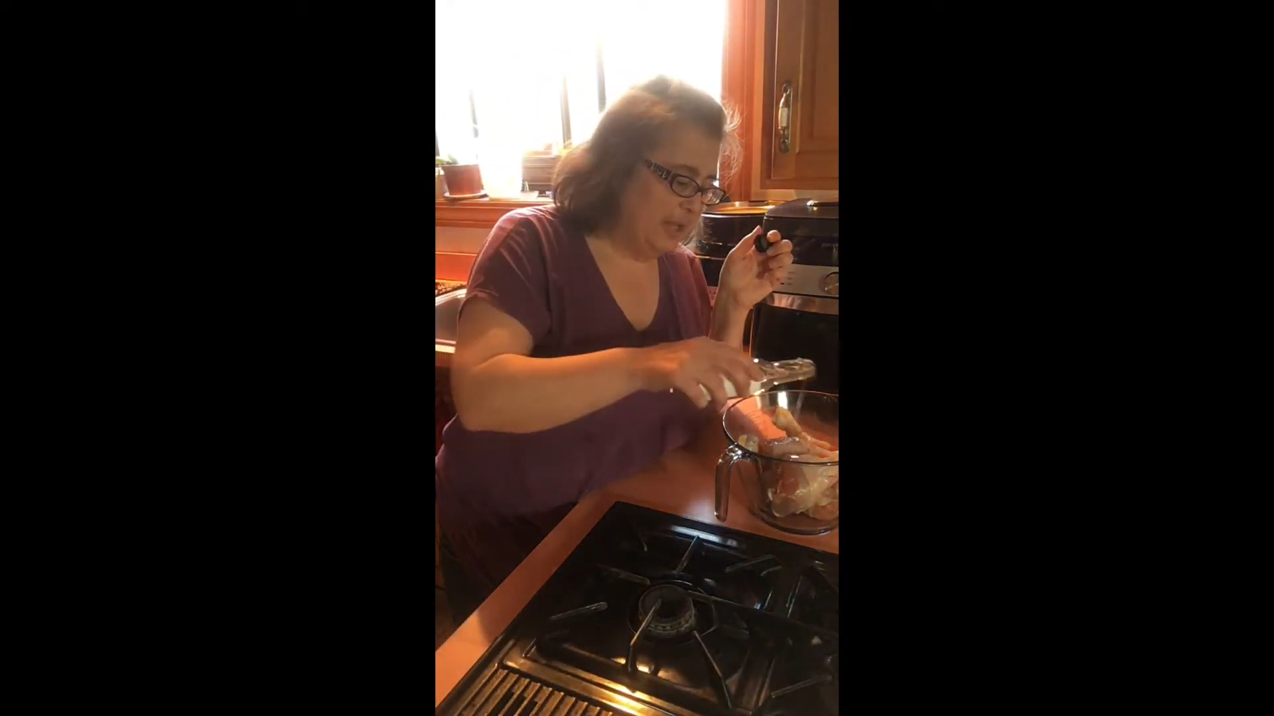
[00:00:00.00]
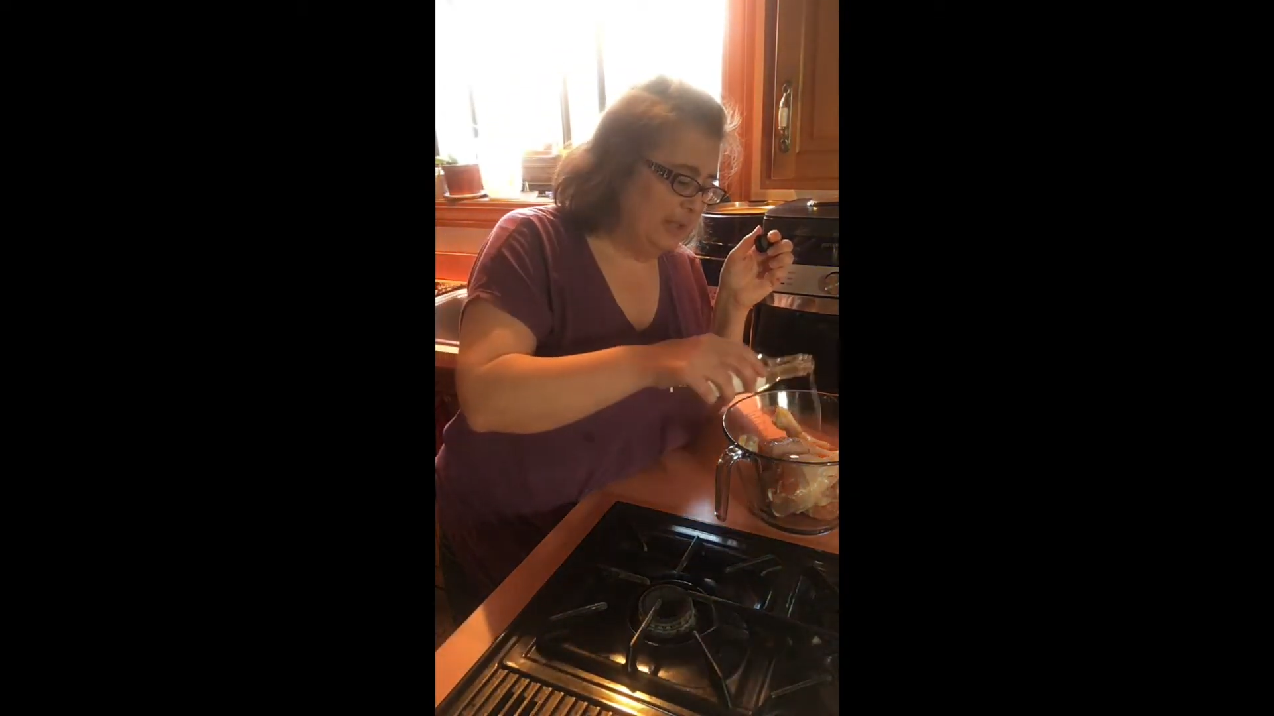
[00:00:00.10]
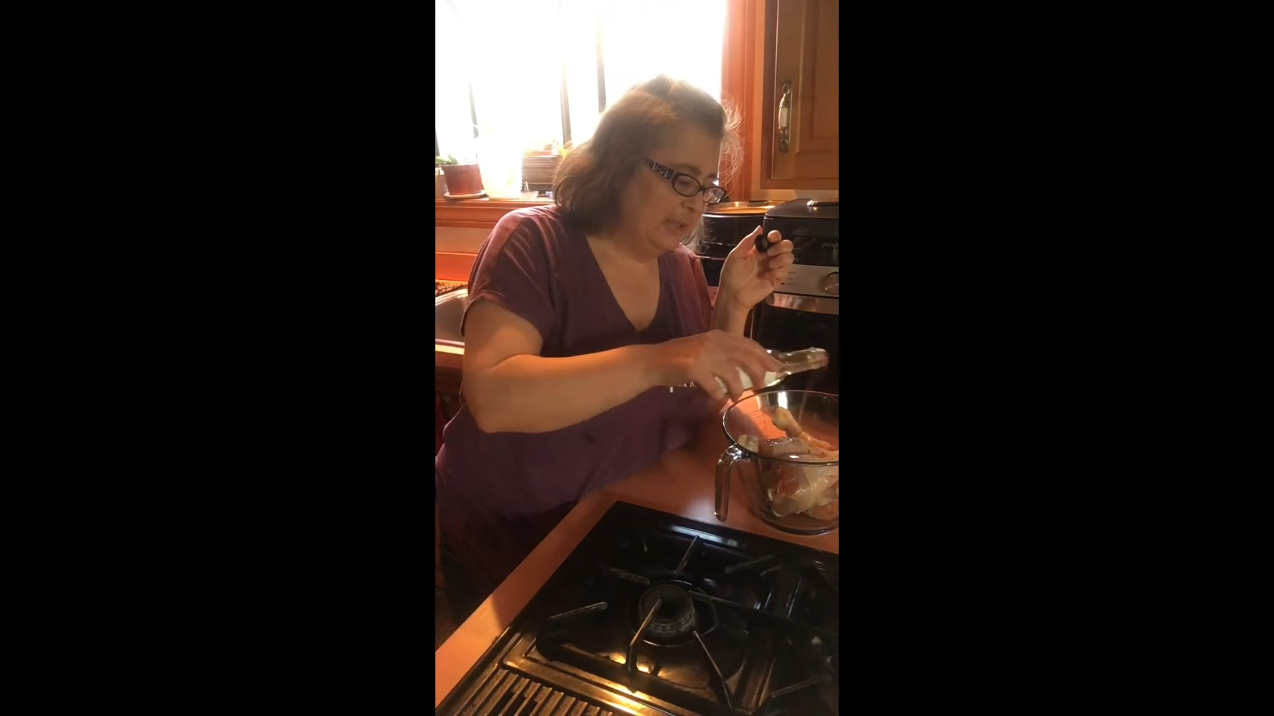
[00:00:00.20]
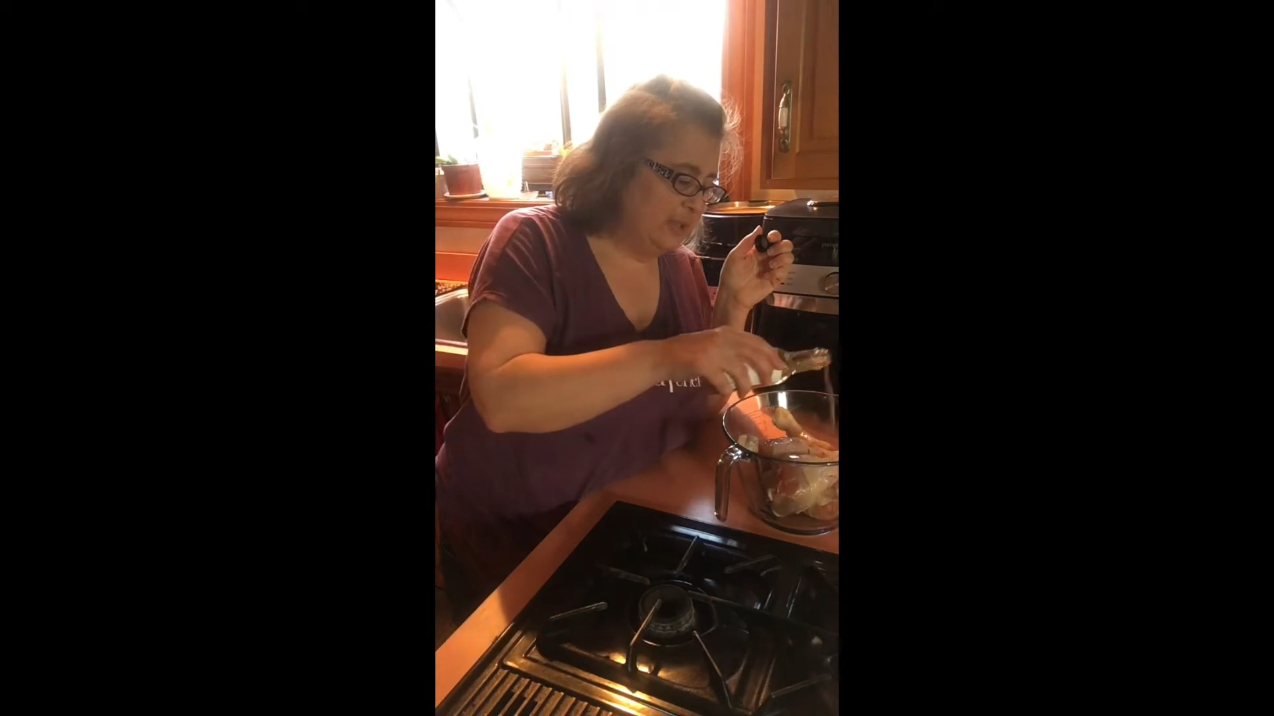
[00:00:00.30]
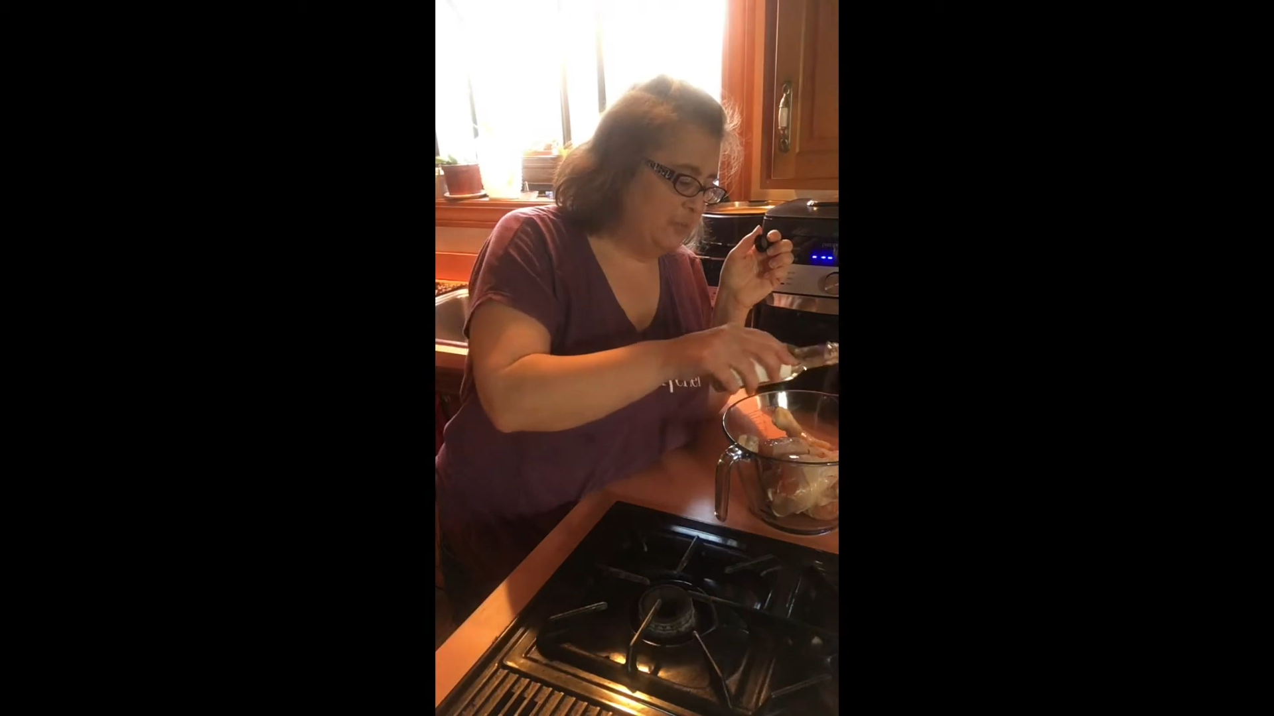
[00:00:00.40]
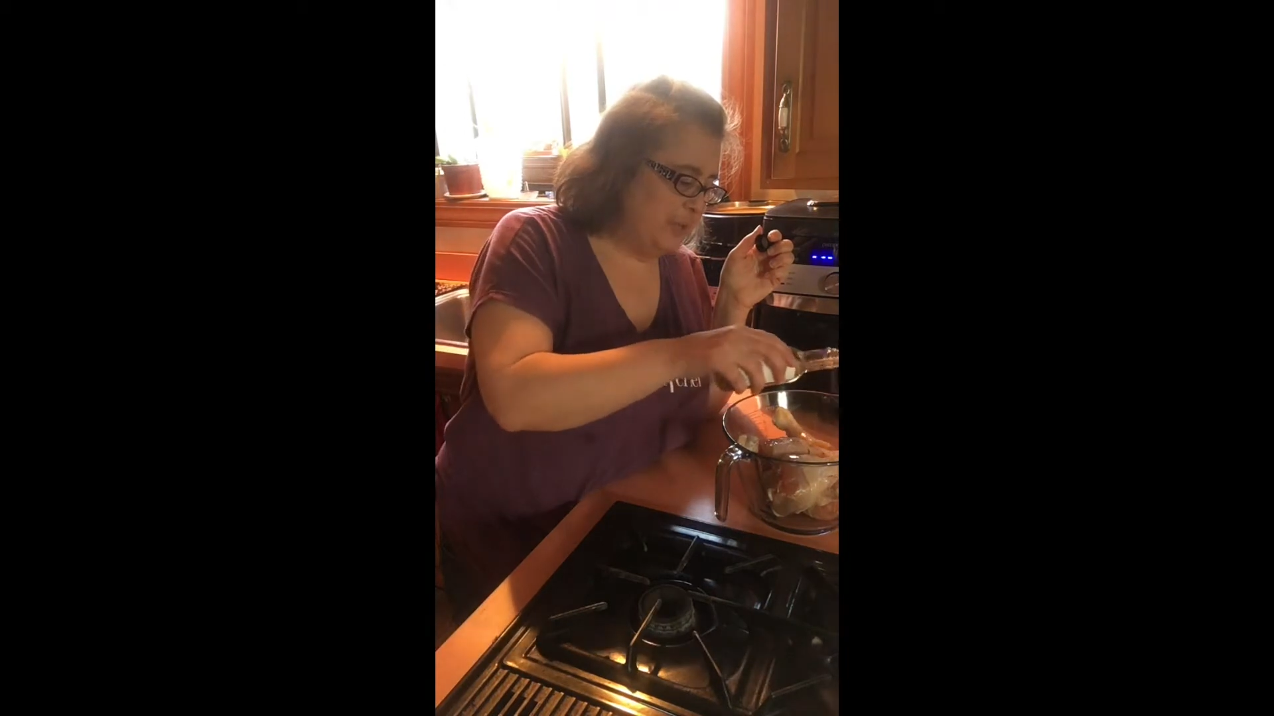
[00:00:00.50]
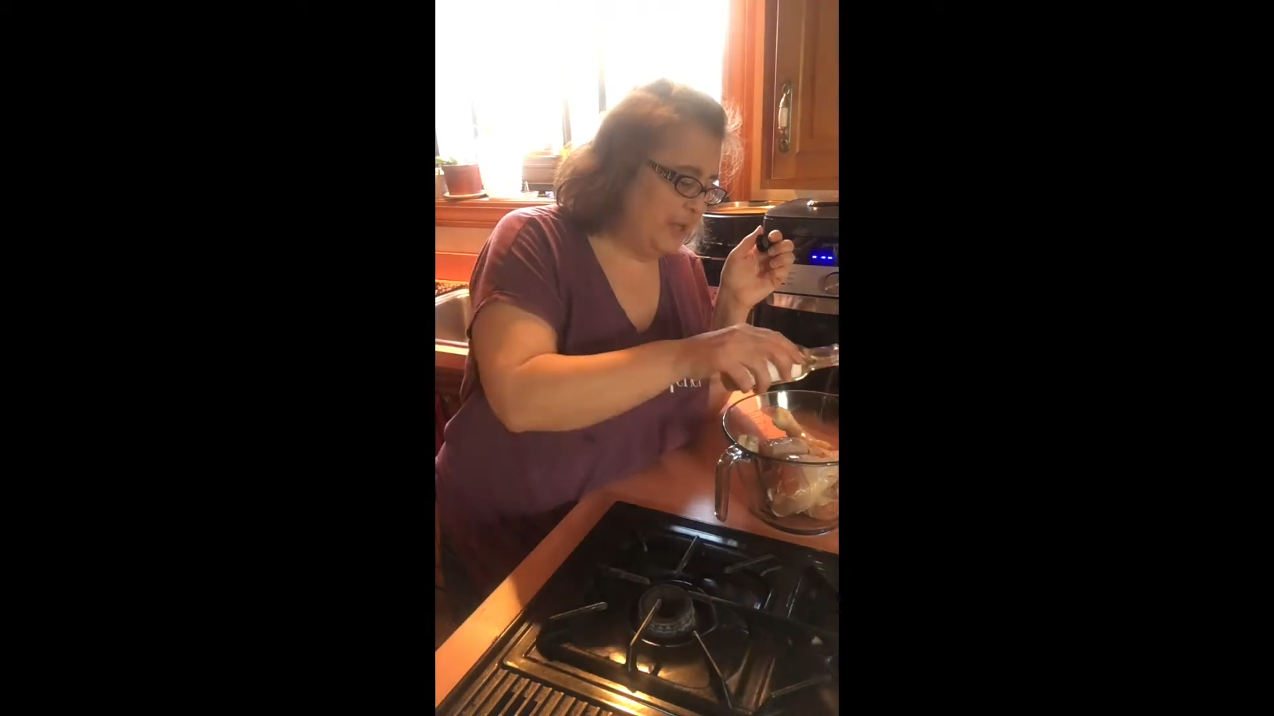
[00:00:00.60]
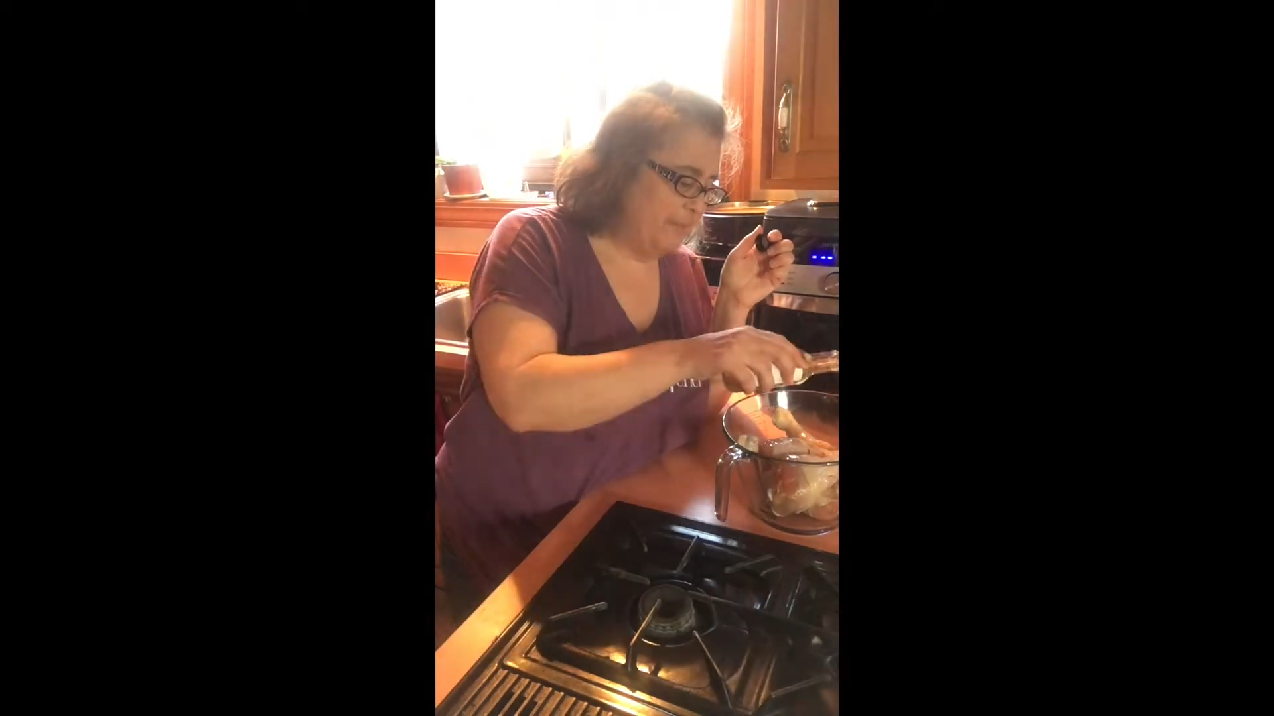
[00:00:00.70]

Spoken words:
little bit